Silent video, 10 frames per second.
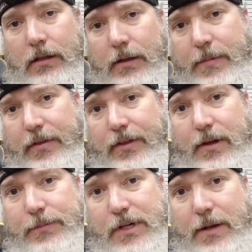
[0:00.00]
Leave me a
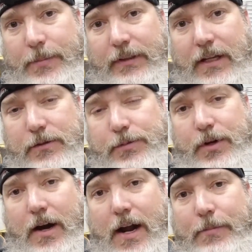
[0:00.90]
thumbs up, hit that
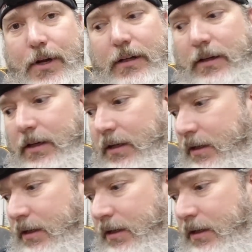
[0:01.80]
subscribe button.